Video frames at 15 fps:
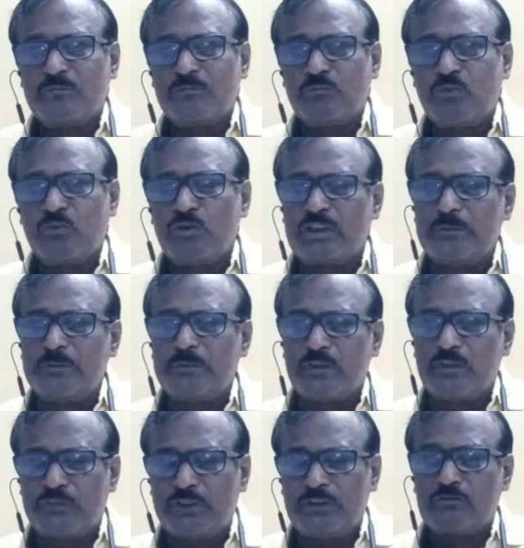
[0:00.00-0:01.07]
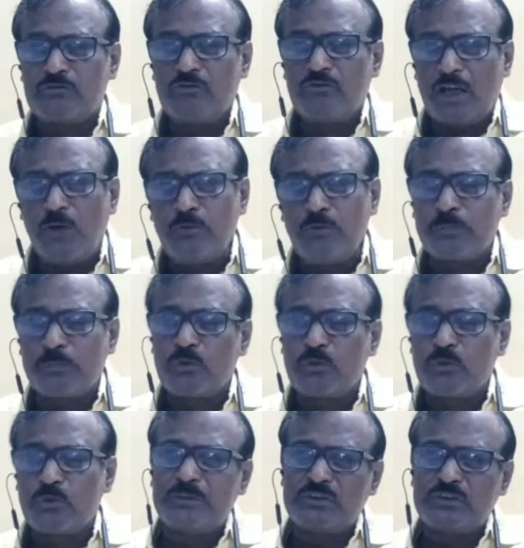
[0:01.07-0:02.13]
Proclaimed offender.
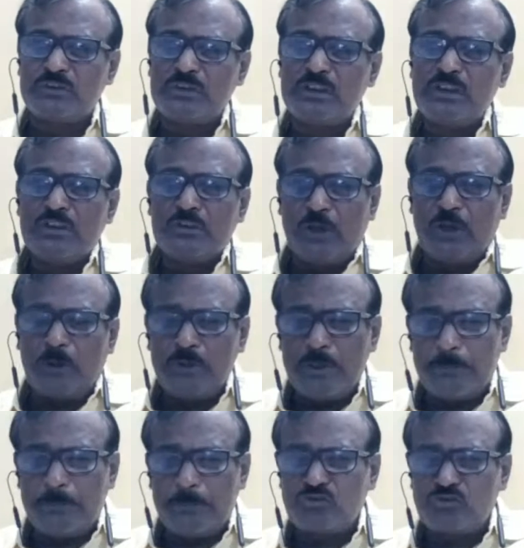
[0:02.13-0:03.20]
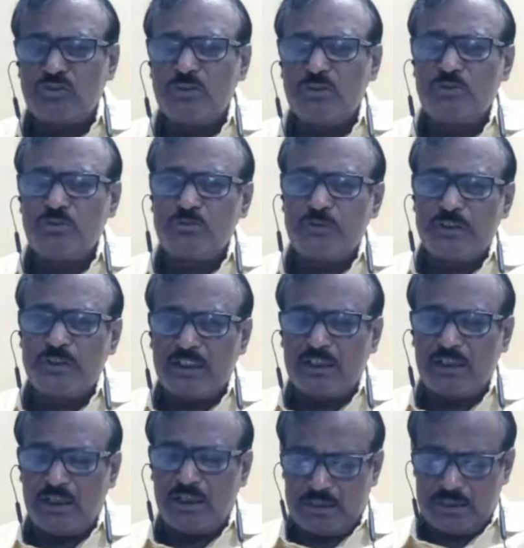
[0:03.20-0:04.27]
How a person will be declared
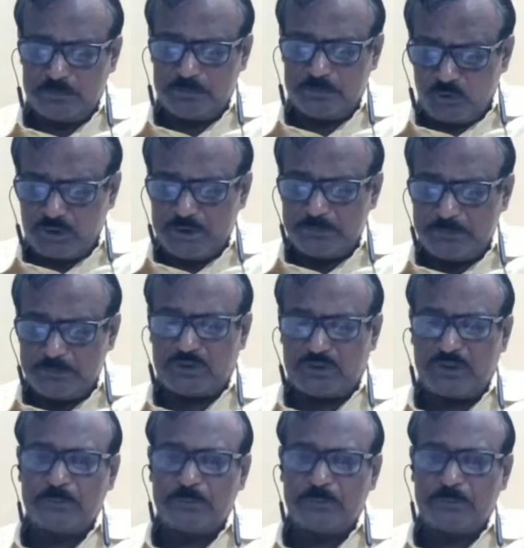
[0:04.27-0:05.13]
as proclaimed offender.